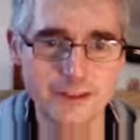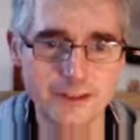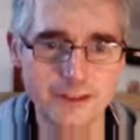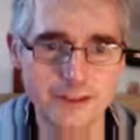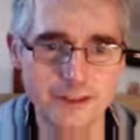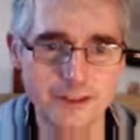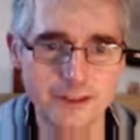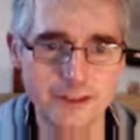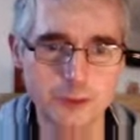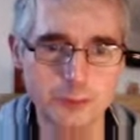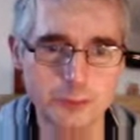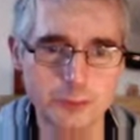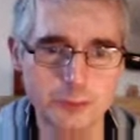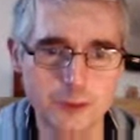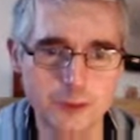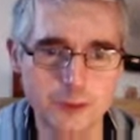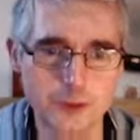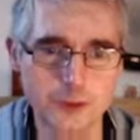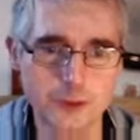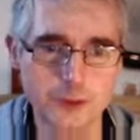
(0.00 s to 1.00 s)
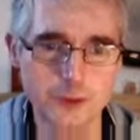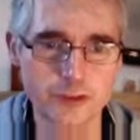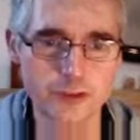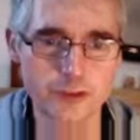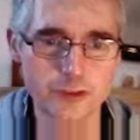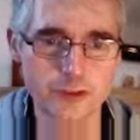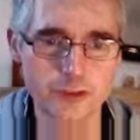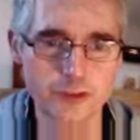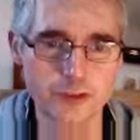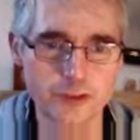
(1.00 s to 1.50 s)
equals
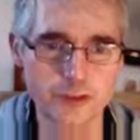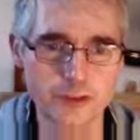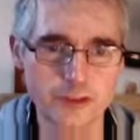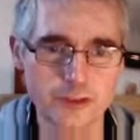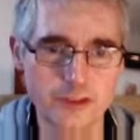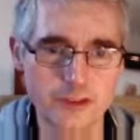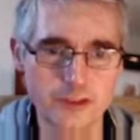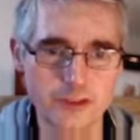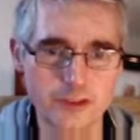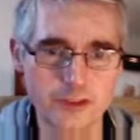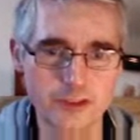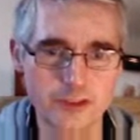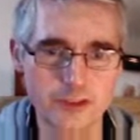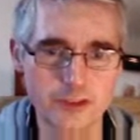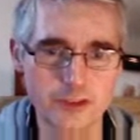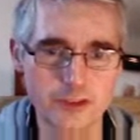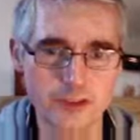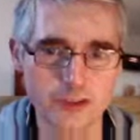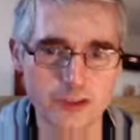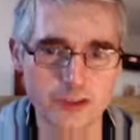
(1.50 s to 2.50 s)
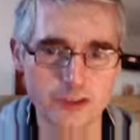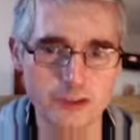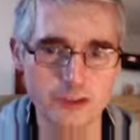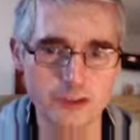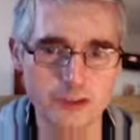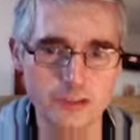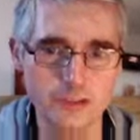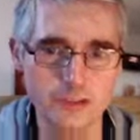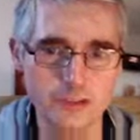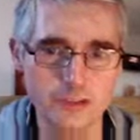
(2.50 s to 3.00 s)
6R.